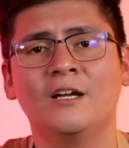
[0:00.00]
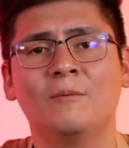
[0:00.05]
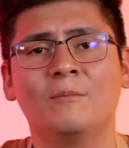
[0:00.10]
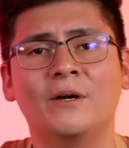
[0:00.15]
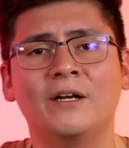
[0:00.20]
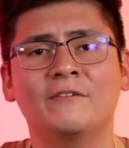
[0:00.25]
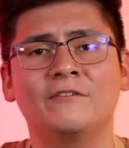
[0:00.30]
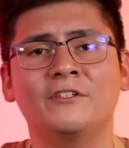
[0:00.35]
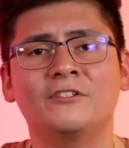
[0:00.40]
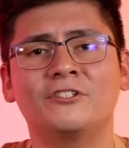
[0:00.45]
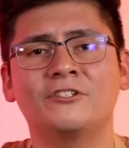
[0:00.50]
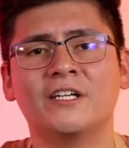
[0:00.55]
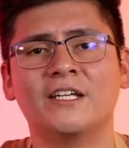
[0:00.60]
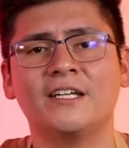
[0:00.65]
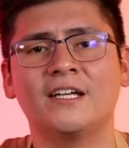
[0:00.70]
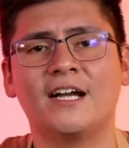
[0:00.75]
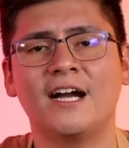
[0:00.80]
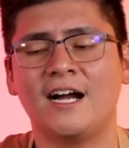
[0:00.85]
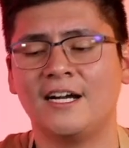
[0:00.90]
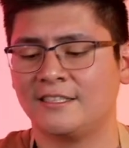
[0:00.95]
But if you're
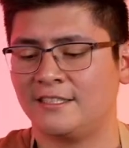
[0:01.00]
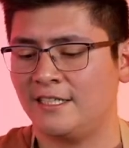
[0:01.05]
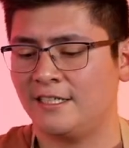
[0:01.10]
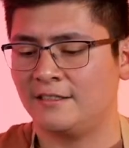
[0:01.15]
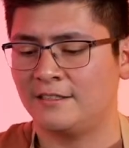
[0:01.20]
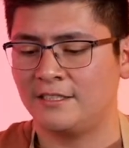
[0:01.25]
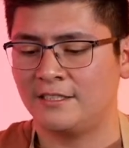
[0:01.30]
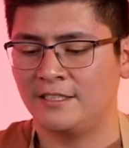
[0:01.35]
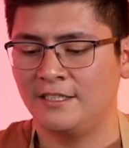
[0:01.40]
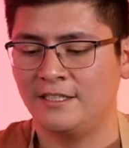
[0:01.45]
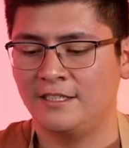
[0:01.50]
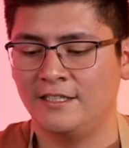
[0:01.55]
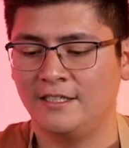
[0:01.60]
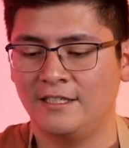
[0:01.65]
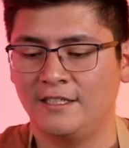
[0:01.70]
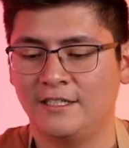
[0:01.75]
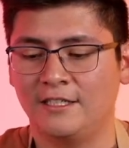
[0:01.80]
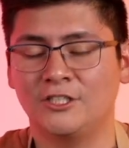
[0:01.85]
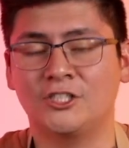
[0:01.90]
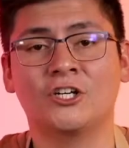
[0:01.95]
drinking cocktails,
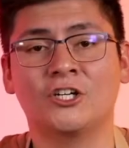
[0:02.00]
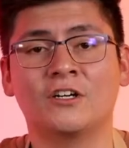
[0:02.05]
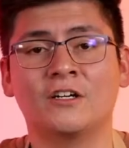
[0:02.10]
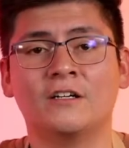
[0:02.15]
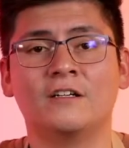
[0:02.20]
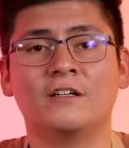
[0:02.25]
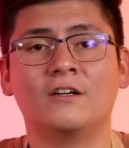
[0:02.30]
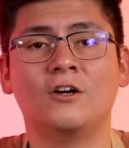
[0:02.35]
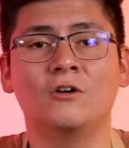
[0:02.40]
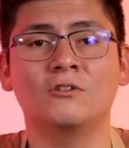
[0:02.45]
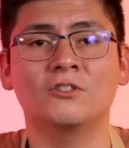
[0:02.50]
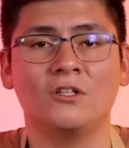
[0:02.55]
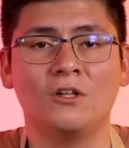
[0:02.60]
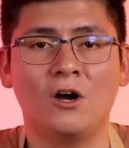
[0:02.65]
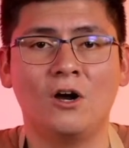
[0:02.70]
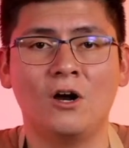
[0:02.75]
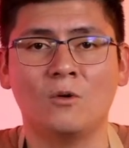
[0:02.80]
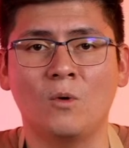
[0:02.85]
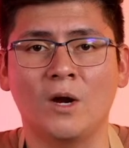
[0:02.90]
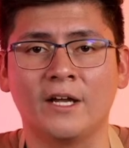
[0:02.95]
sugar goes a
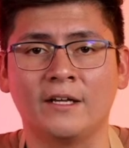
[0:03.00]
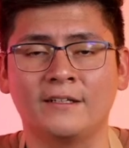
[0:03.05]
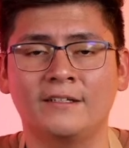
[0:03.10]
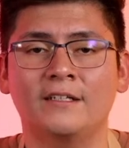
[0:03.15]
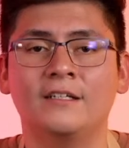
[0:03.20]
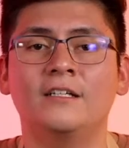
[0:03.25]
long way.